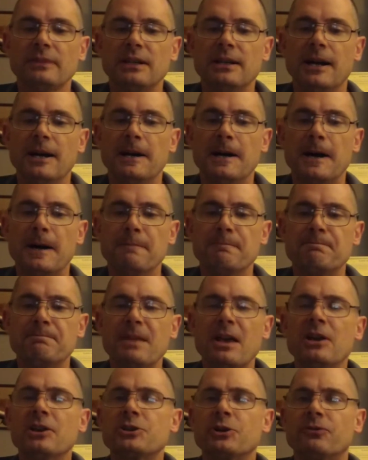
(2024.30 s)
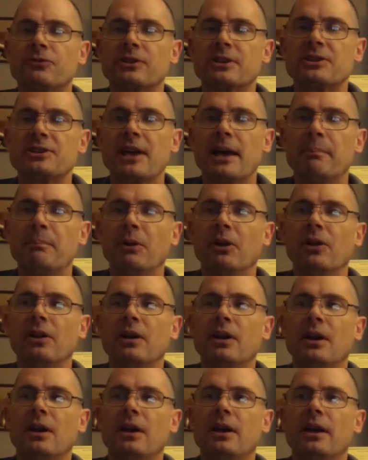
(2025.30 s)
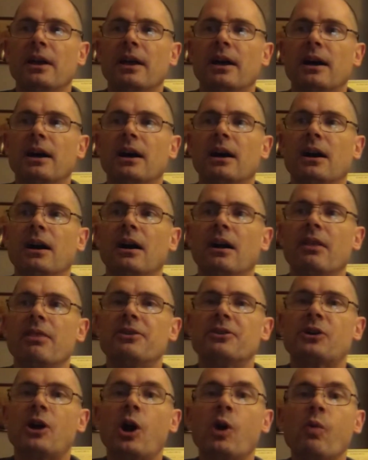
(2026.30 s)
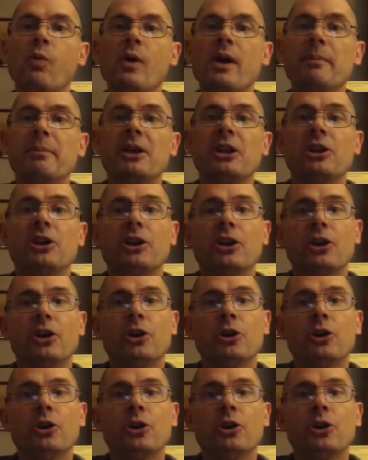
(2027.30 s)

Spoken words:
So, for example, there are women